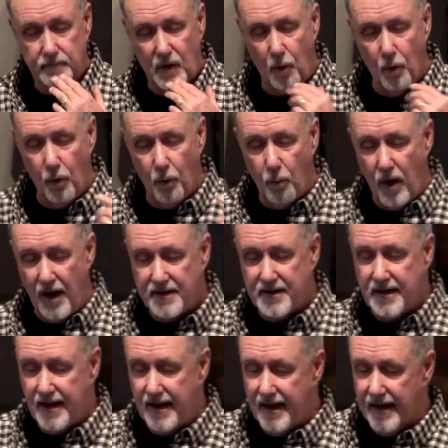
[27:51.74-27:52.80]
Or
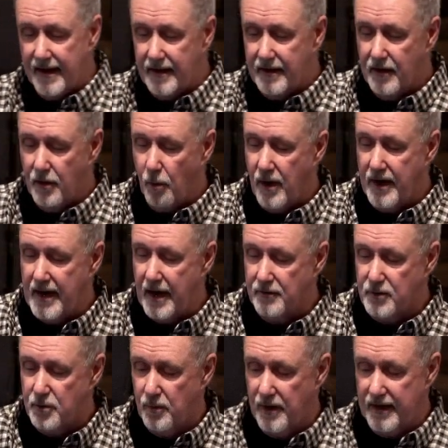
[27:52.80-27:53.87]
what king going
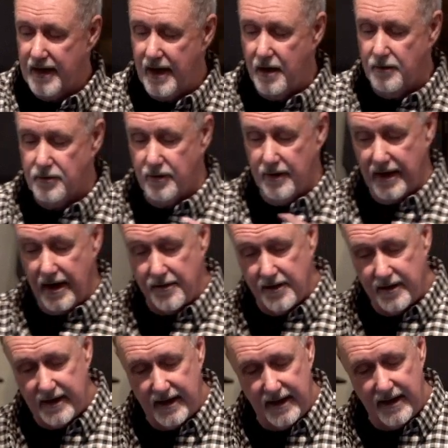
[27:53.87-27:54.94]
out to encounter
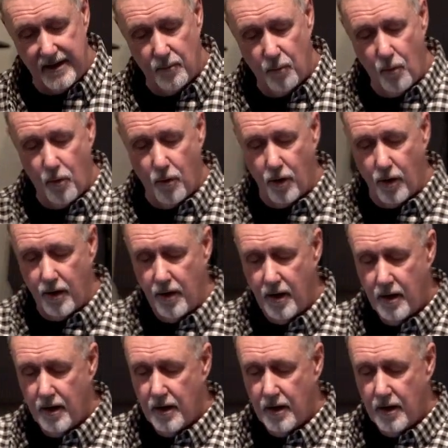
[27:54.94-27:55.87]
another king in war